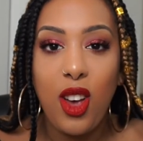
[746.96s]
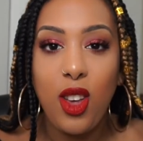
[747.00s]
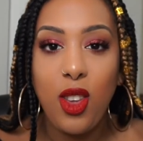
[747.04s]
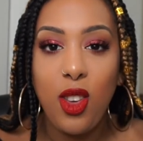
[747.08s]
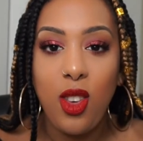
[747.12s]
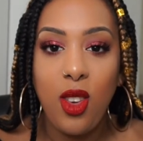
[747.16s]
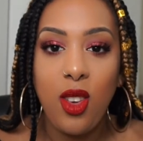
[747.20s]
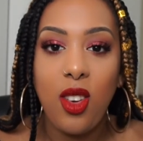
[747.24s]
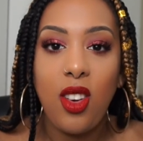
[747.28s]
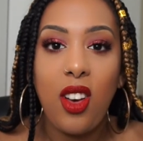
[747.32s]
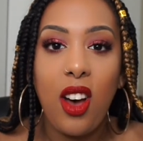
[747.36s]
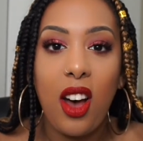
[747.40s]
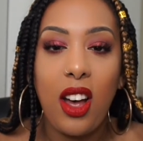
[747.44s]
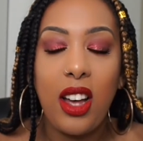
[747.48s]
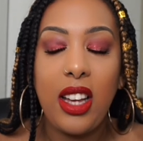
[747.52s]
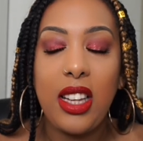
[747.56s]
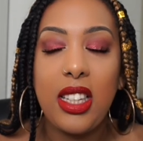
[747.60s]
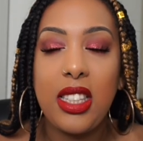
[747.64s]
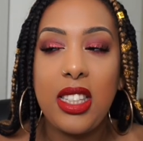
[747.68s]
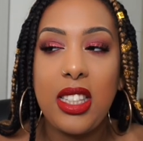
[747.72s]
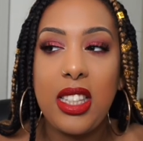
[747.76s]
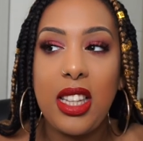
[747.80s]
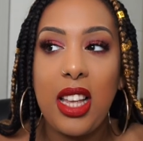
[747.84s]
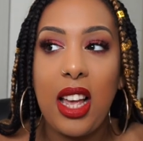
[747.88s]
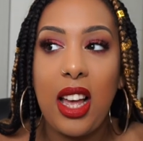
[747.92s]
You
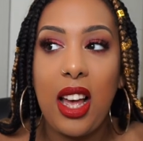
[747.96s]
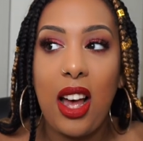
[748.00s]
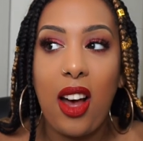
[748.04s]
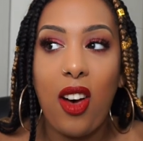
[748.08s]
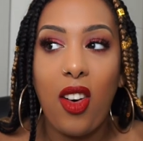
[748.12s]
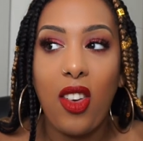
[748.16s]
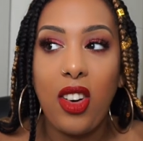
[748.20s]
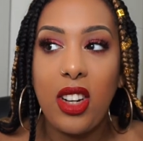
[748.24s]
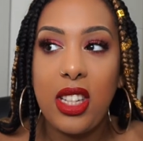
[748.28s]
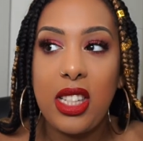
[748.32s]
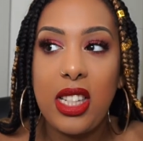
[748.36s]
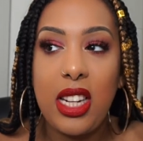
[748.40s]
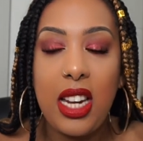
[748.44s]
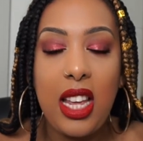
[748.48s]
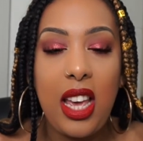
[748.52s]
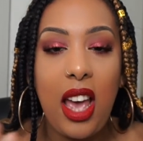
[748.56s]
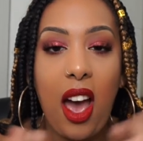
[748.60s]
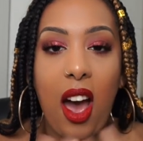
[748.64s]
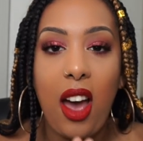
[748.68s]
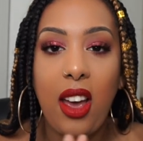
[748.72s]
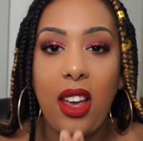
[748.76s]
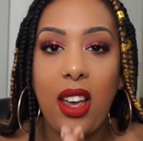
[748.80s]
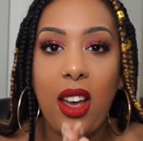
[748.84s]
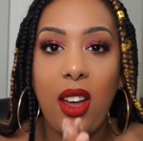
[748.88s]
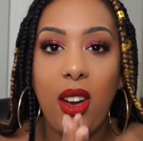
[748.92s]
guys, honestly,
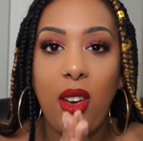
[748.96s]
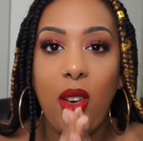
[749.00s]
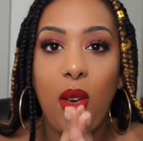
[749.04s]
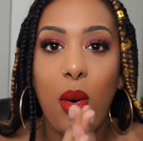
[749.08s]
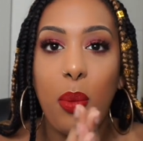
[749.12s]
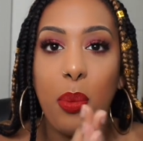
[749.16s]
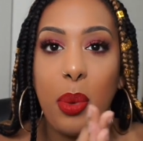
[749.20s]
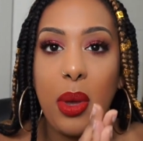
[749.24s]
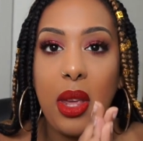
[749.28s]
I cannot